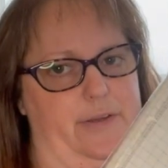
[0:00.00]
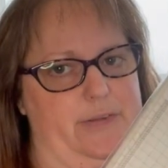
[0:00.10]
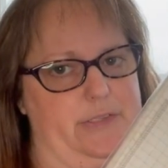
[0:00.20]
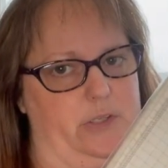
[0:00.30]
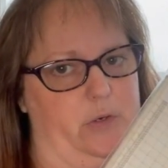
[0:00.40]

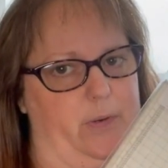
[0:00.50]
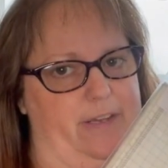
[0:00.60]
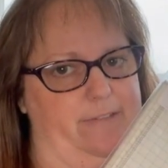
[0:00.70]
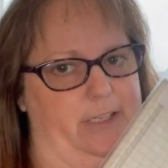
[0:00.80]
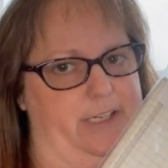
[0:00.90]
So when I
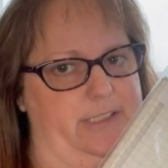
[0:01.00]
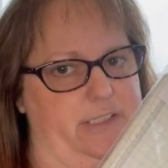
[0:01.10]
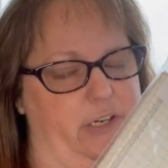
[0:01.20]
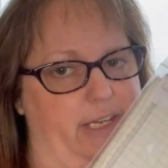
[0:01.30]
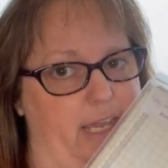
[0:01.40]
feel like
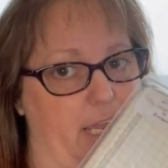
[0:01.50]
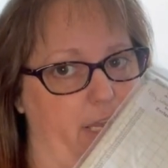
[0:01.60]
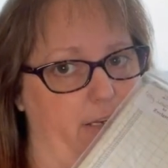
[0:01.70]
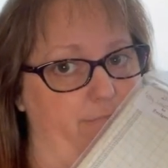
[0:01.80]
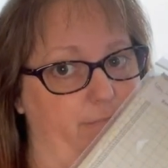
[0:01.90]
starting
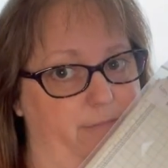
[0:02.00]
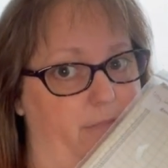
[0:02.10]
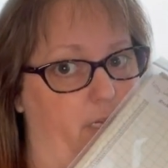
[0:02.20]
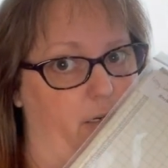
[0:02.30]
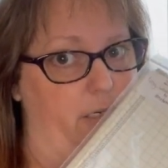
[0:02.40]
HAED,
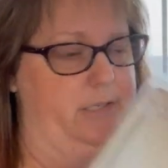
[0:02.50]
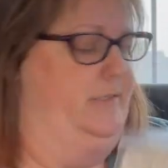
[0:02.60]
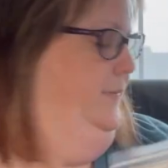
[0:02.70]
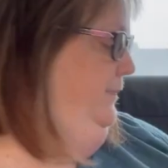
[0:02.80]
here it is.